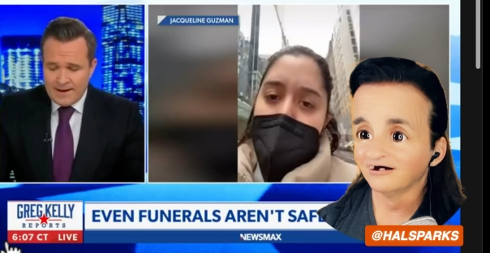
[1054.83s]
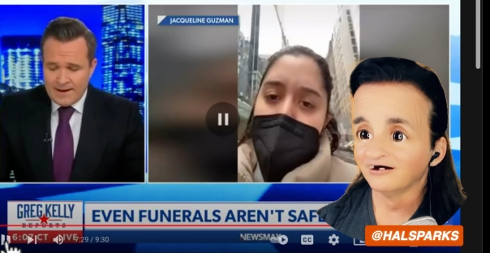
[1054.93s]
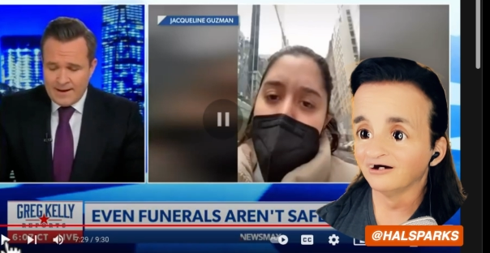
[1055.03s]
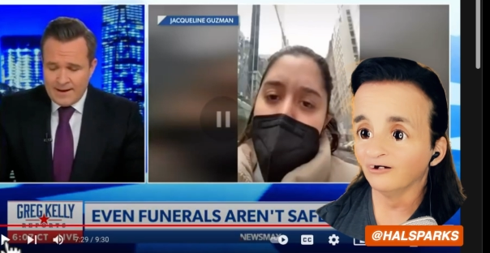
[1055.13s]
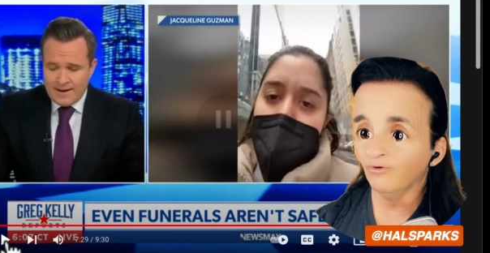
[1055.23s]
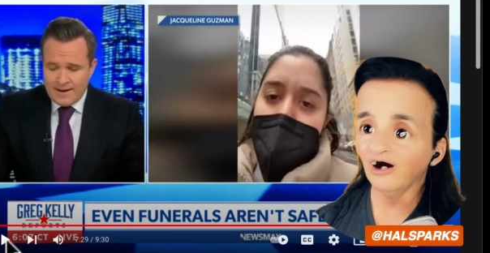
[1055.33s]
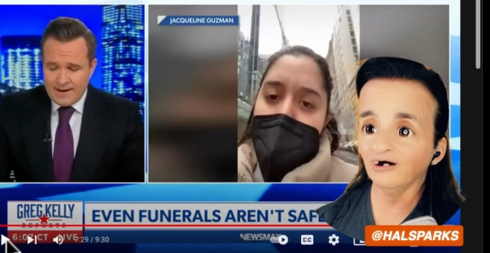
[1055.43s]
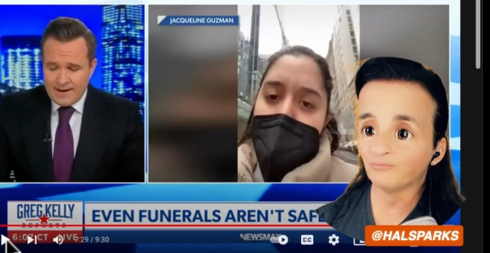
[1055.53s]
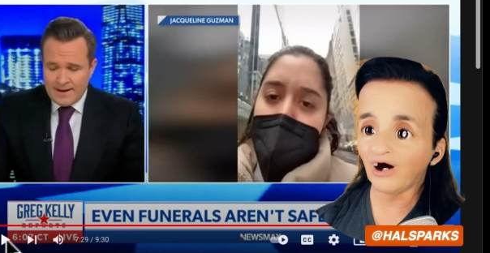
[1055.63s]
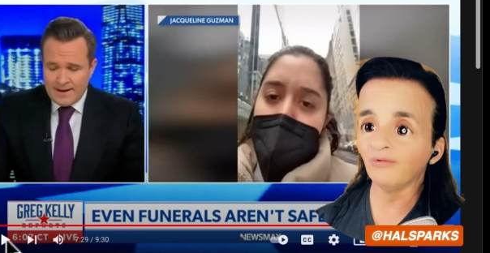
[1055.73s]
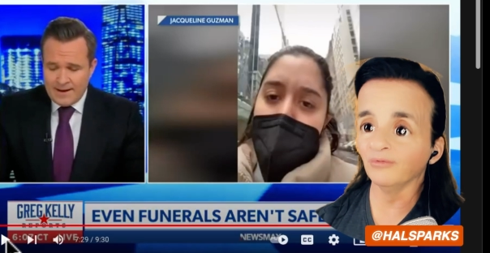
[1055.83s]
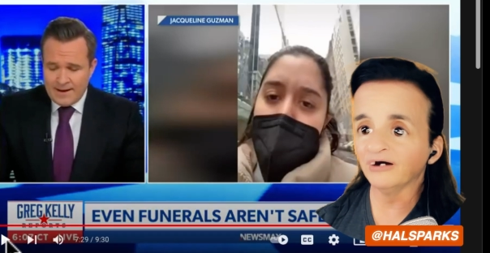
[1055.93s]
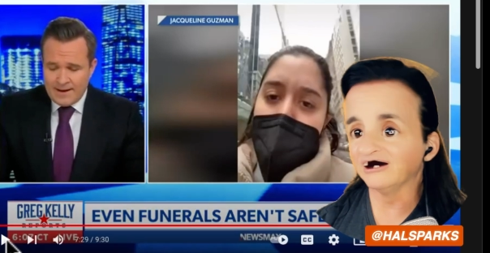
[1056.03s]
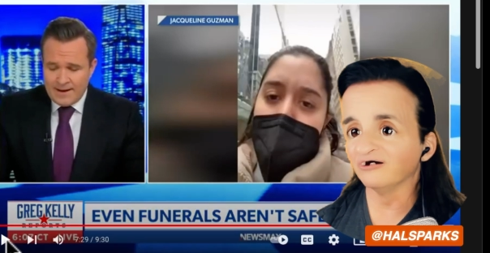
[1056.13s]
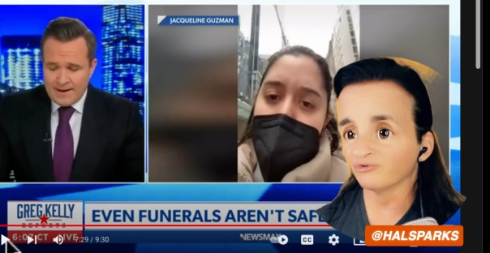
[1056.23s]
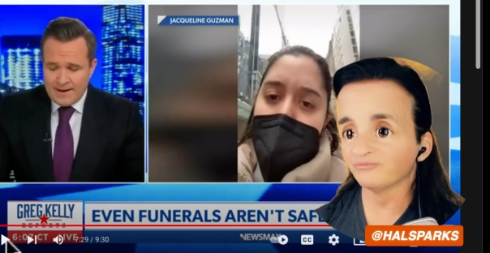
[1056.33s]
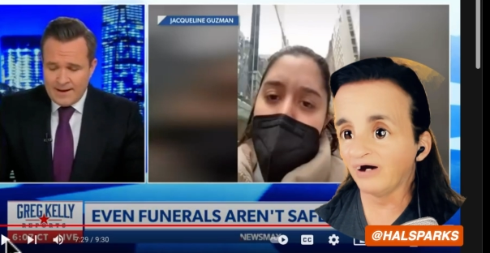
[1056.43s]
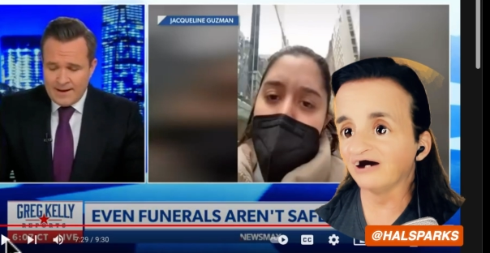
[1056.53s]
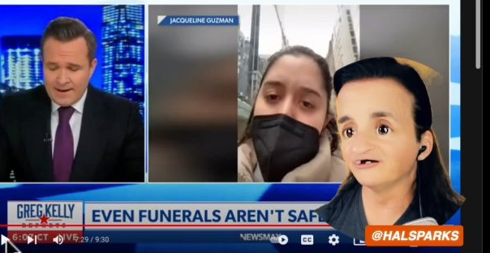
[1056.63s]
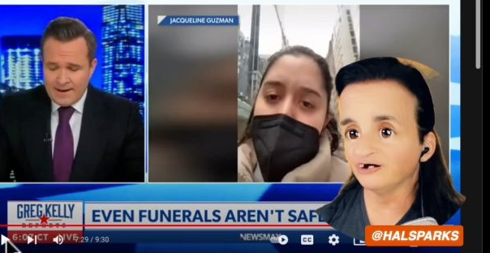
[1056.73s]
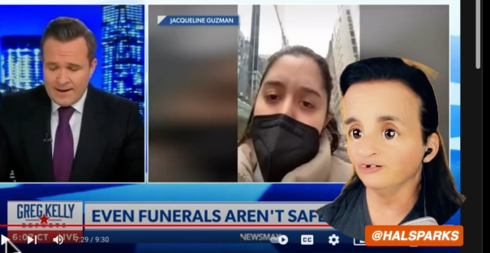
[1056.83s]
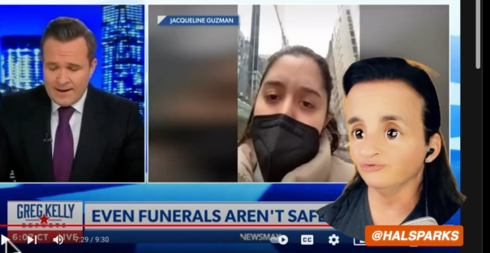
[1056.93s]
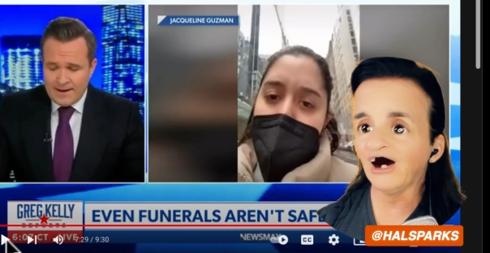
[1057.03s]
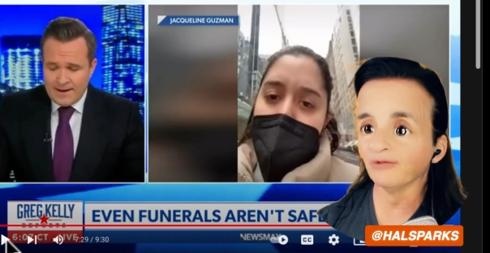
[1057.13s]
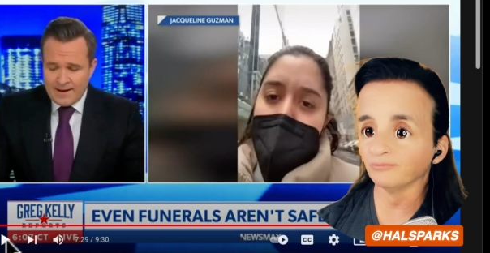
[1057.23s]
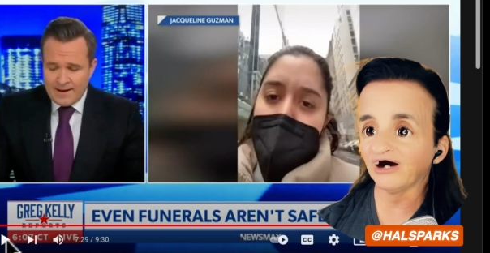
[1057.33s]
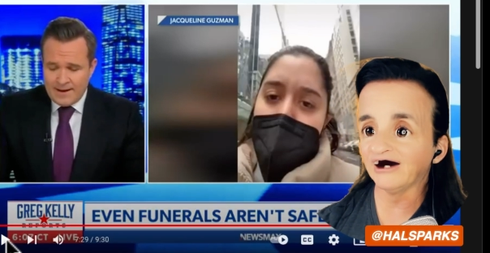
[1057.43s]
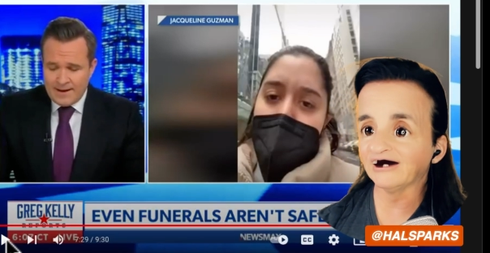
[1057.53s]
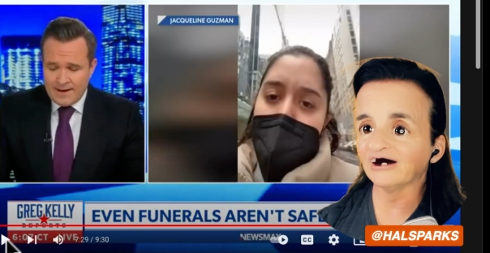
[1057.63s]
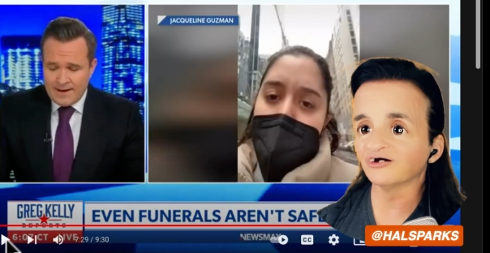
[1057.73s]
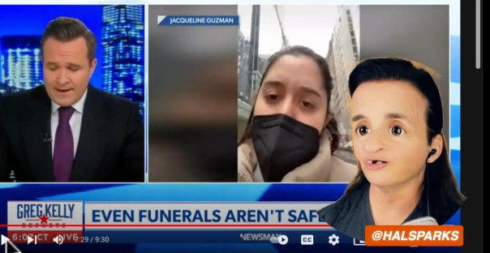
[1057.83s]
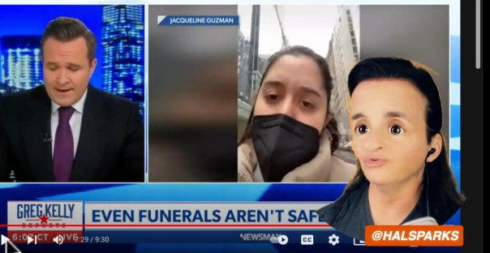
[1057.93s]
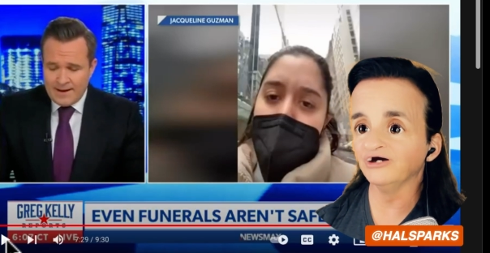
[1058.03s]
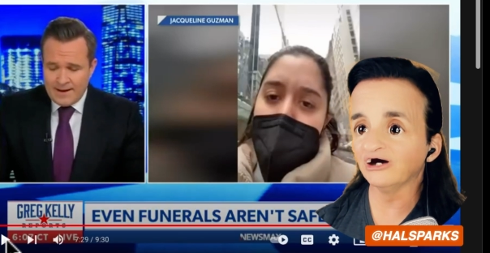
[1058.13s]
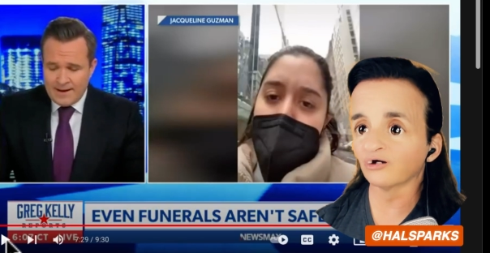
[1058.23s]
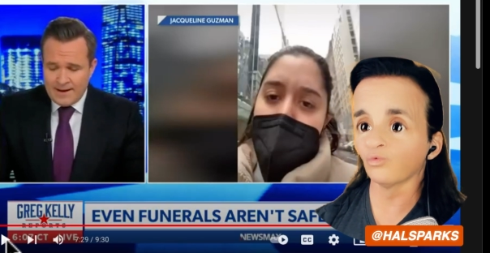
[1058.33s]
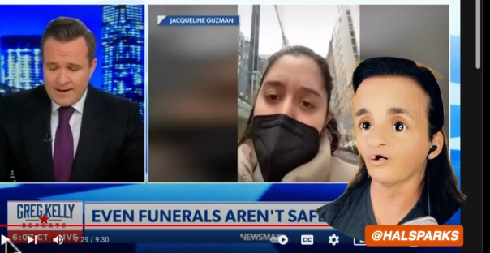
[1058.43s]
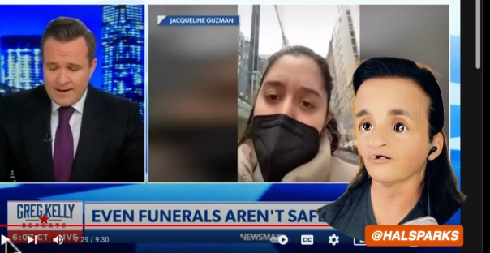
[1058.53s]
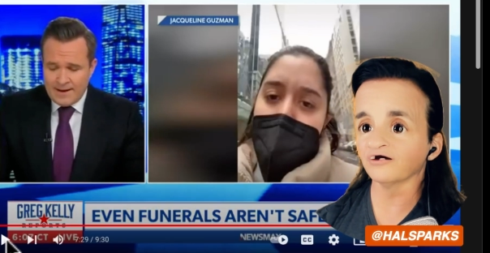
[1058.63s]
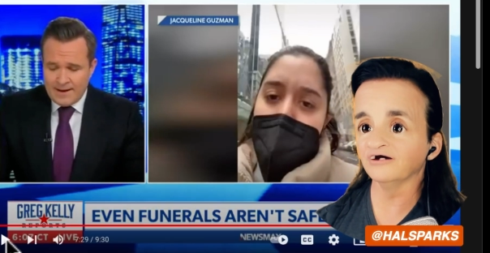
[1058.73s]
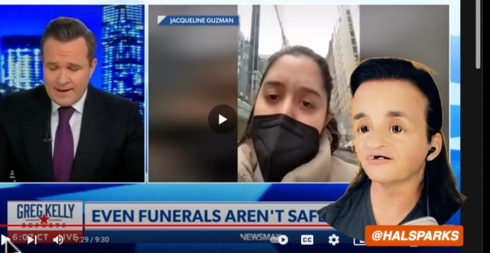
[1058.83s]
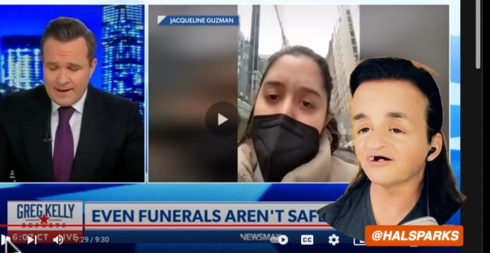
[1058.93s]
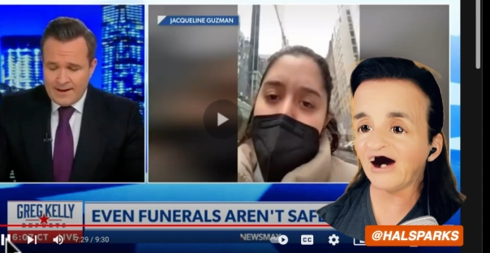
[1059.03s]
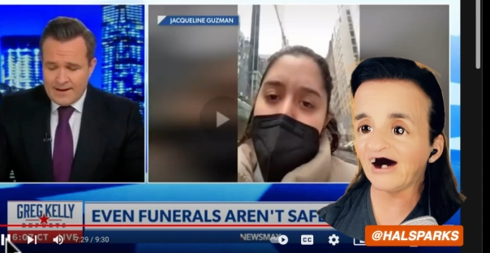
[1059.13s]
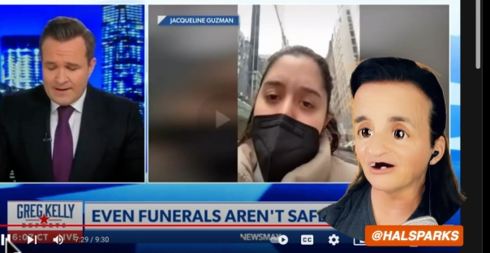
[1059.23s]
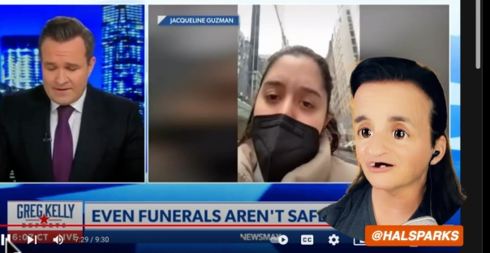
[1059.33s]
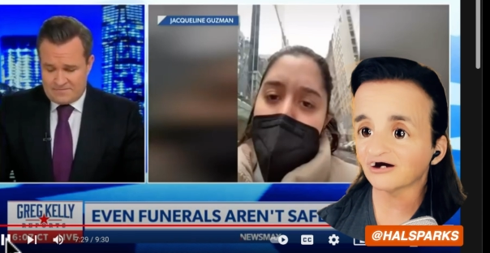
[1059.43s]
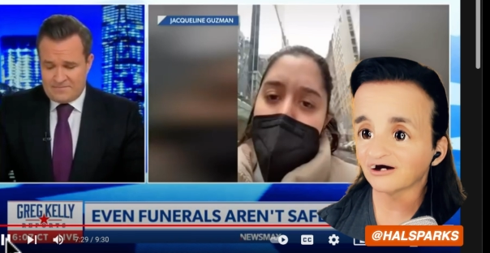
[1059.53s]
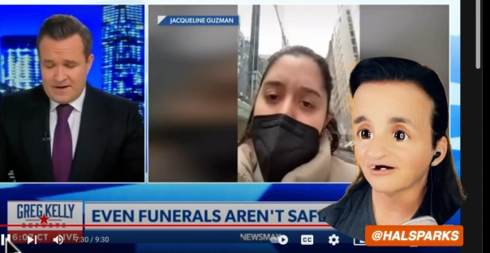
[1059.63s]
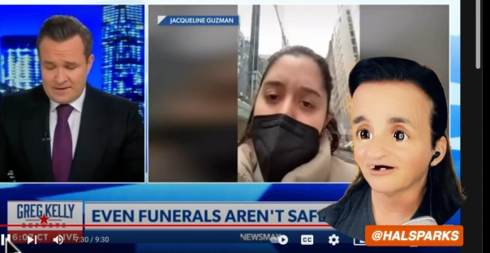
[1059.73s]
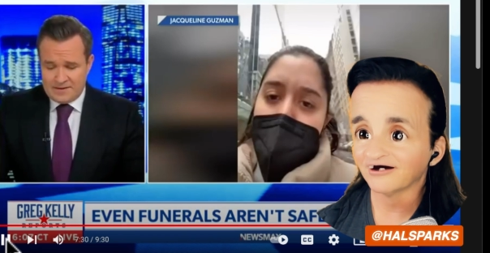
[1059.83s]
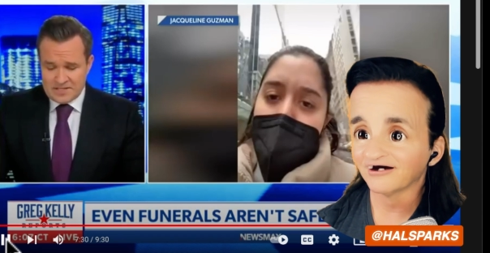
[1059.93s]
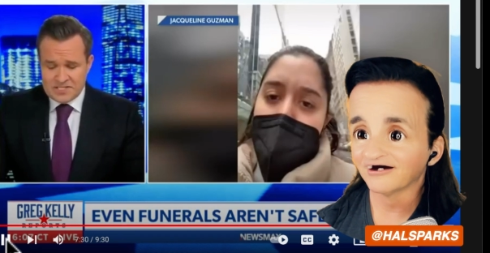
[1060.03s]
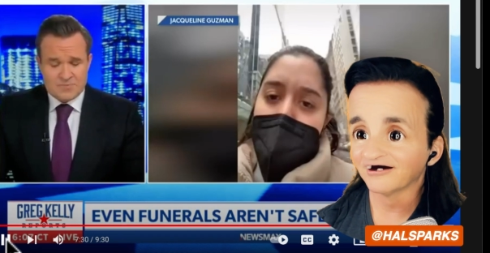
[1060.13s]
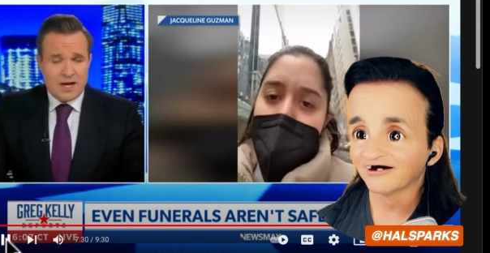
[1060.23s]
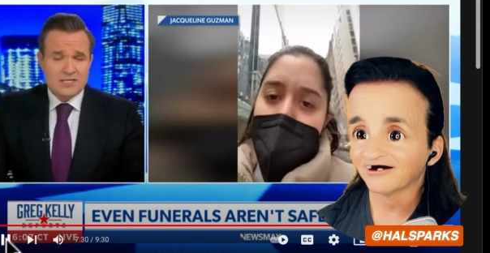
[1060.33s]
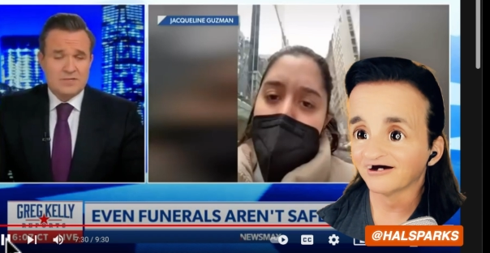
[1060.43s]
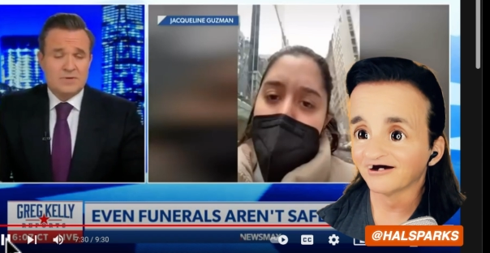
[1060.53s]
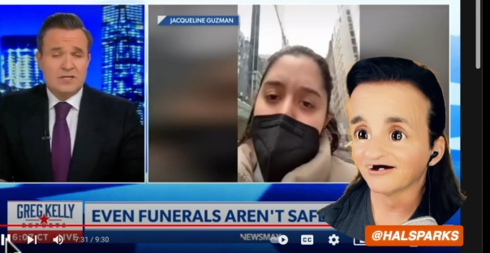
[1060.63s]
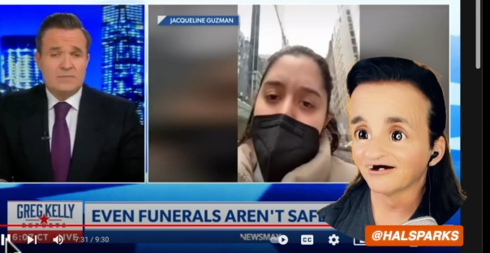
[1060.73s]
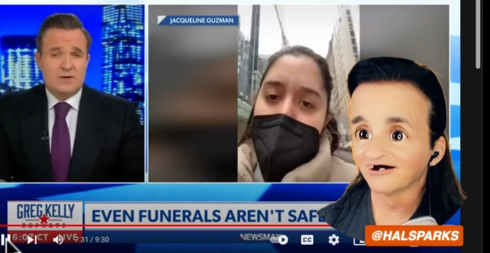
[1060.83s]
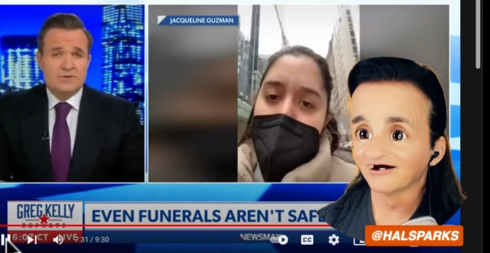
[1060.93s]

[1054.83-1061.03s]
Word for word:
Speaker 1: Well, probably in response to you downplaying it to near worthless status.
Speaker 2: And then finally, this is possibly the most